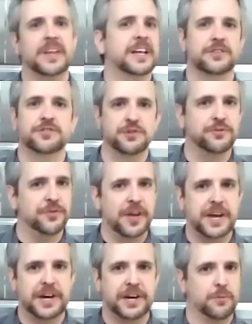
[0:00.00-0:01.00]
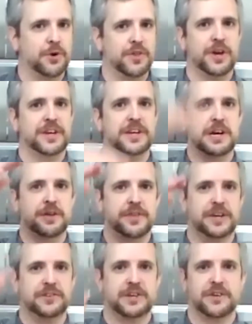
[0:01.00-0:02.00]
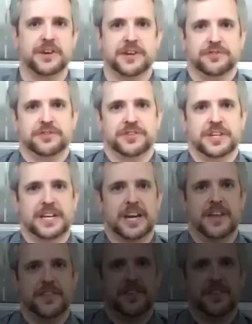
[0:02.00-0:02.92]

souffle where the entire thing is going to rise. You're just going to get on the